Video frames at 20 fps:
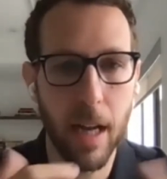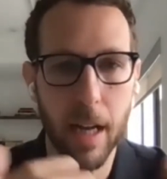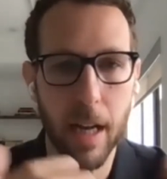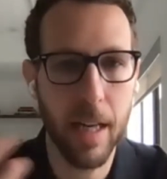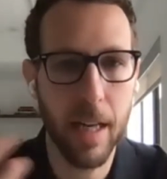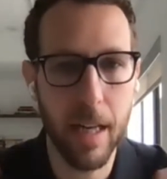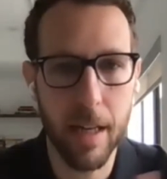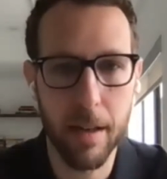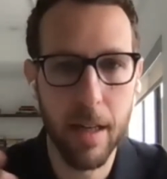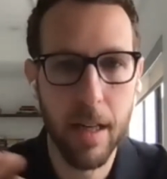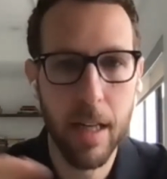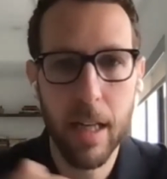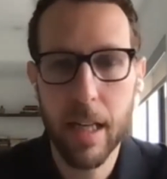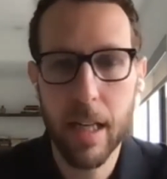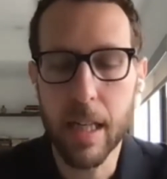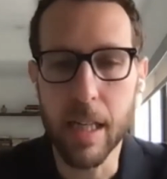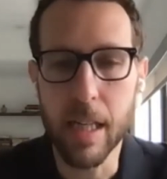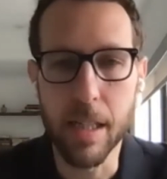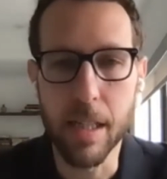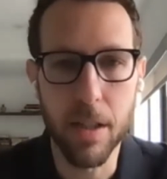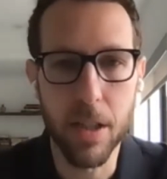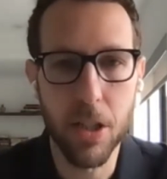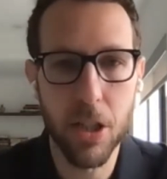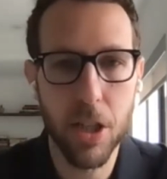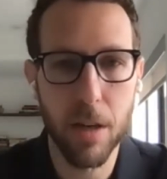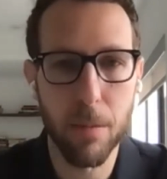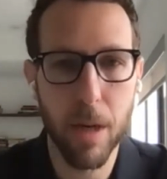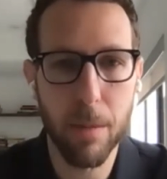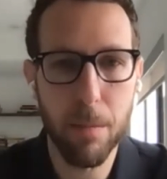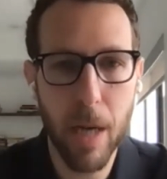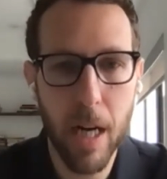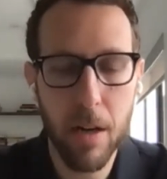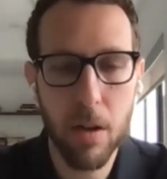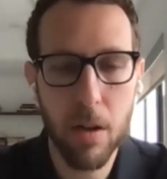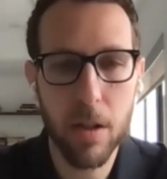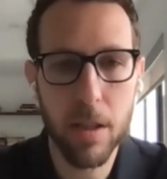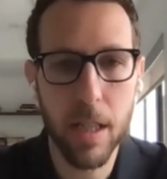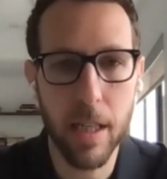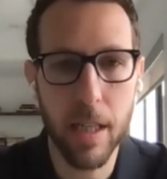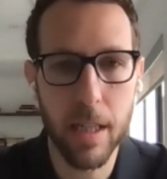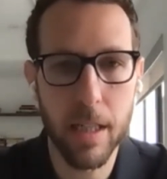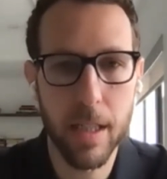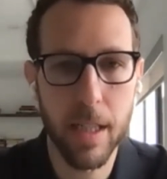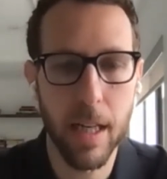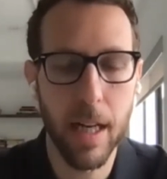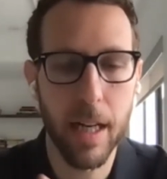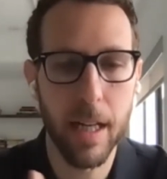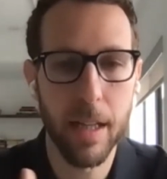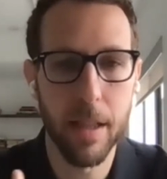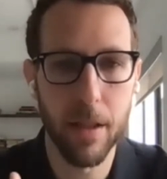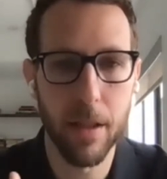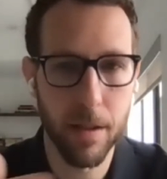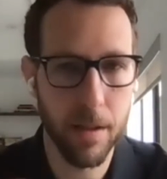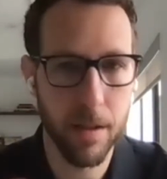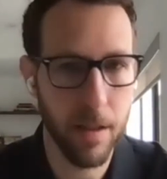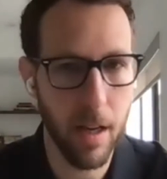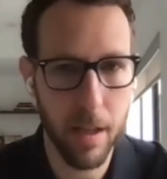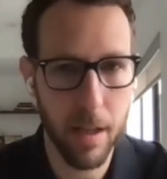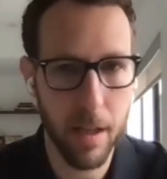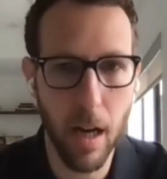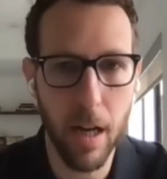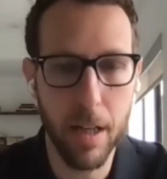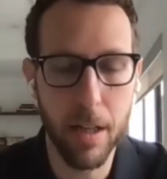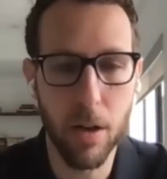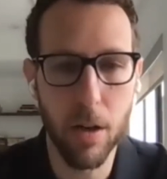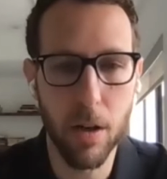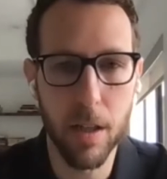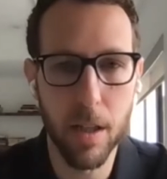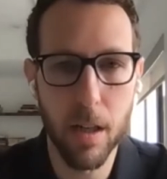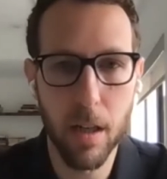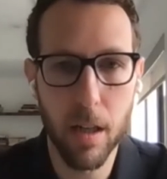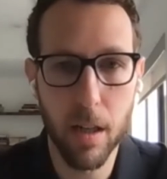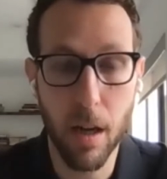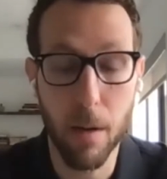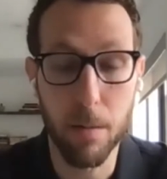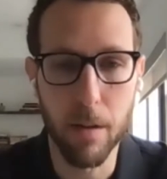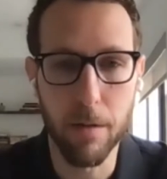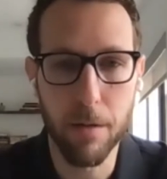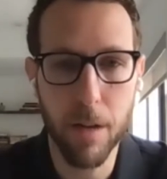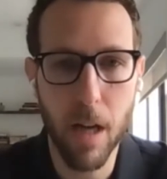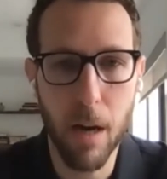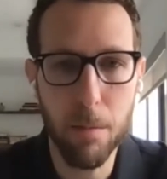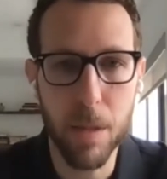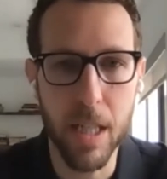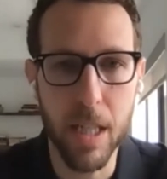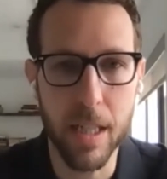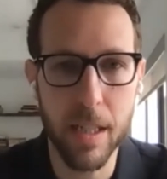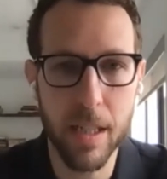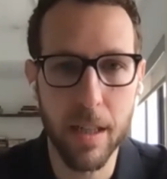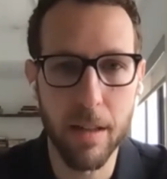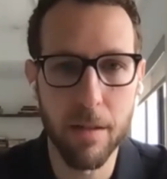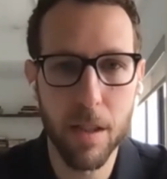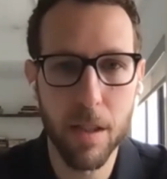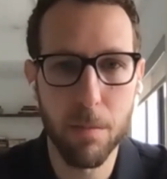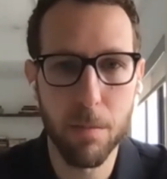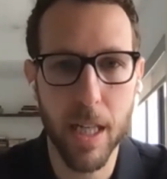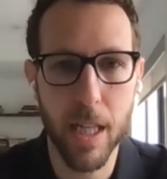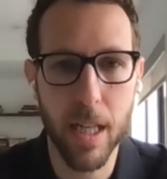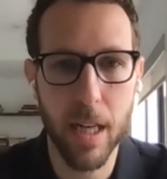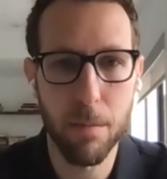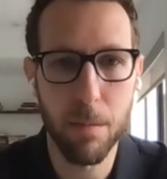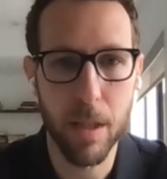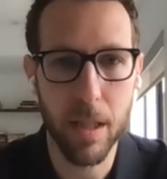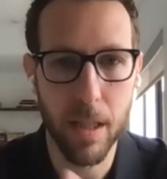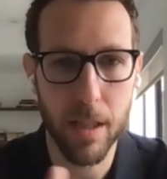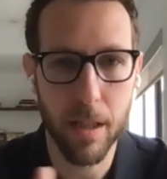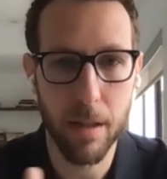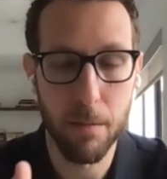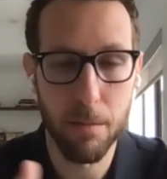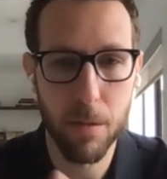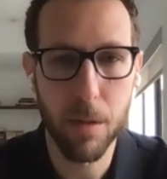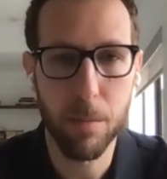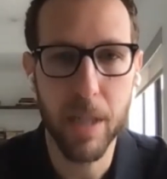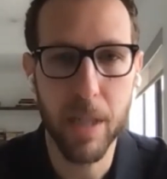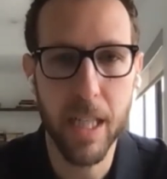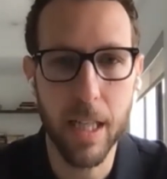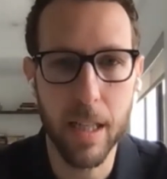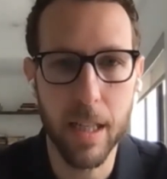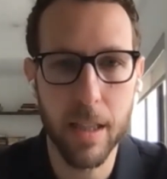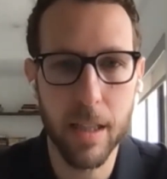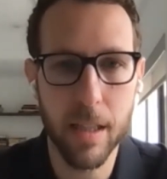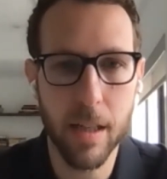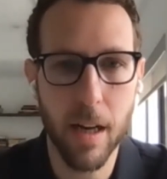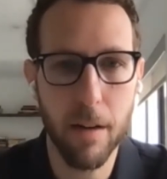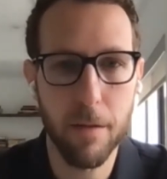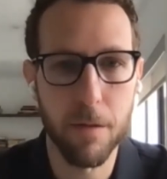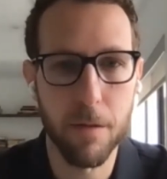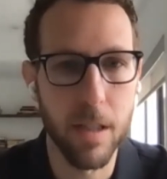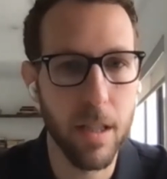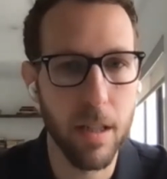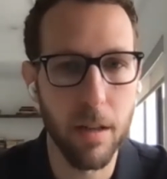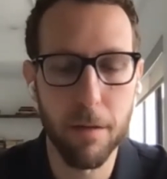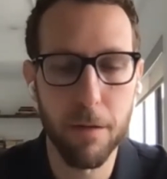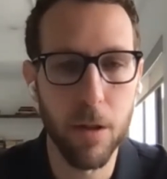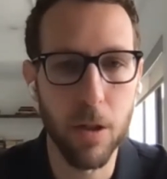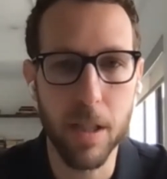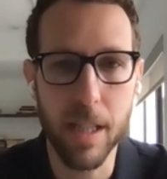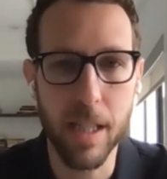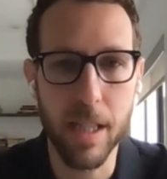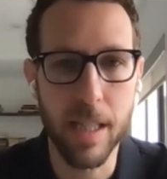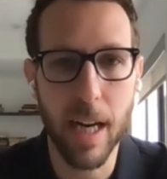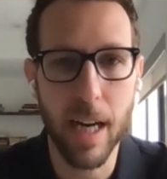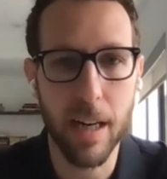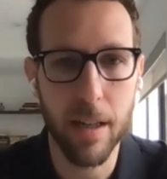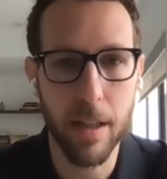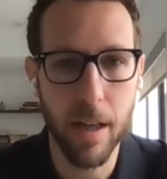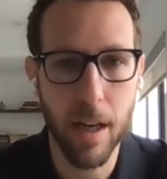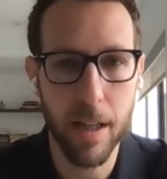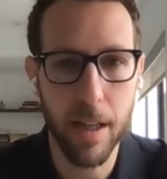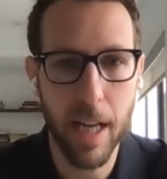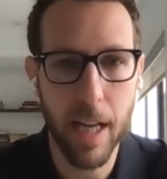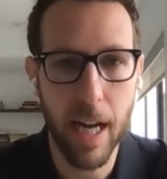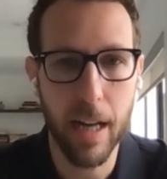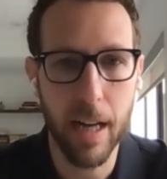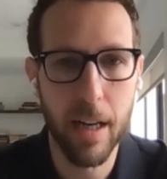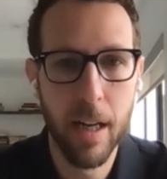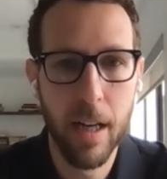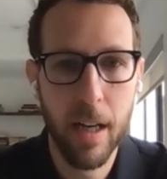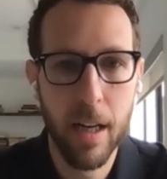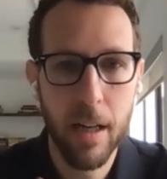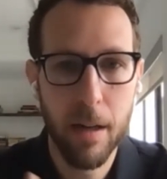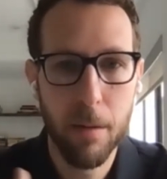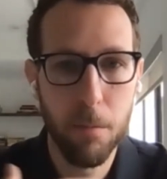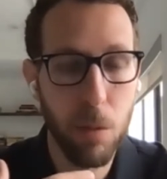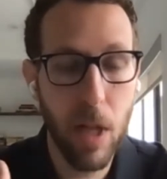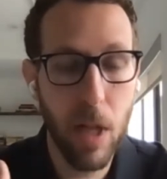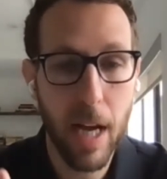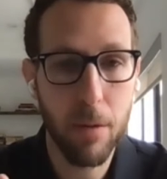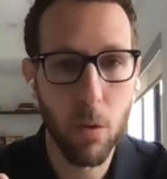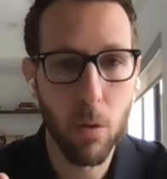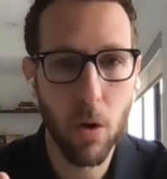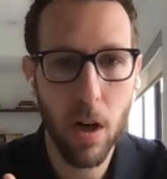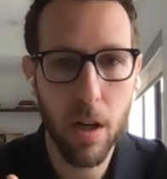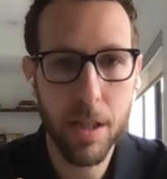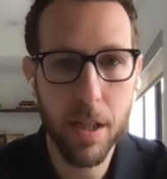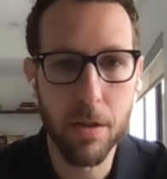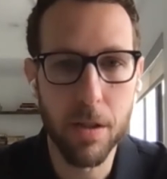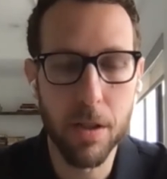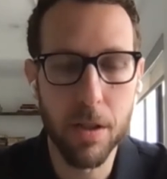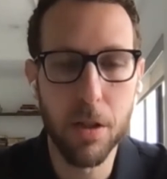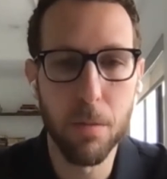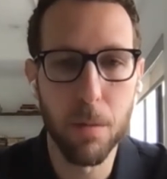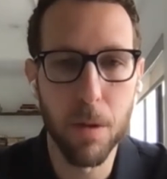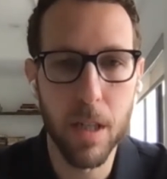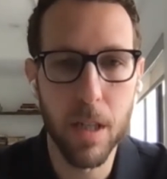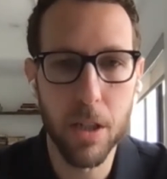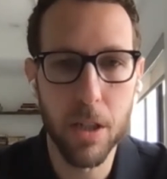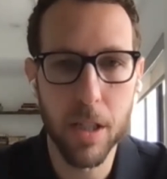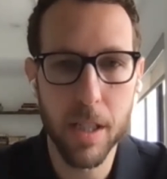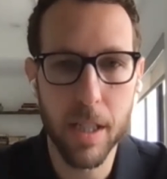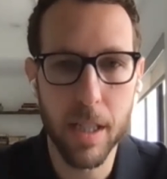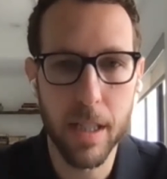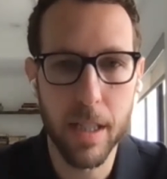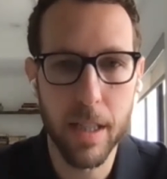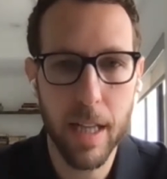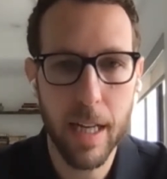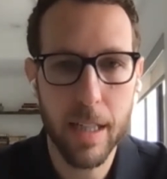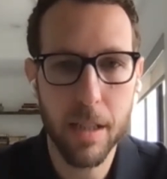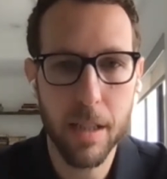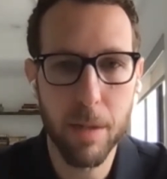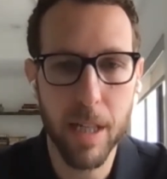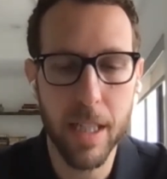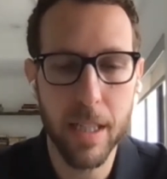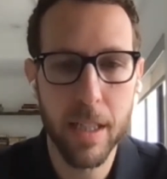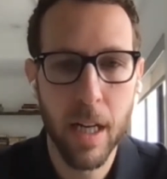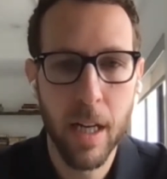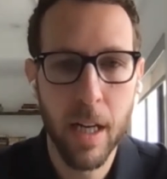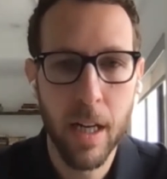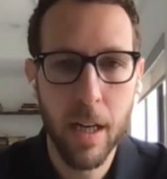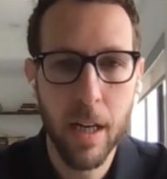I can't easily share my payroll data today. And I know a couple of companies that have spun up that are speaking at this conference that are focused entirely on that. Plaid, we're also super interested in that space.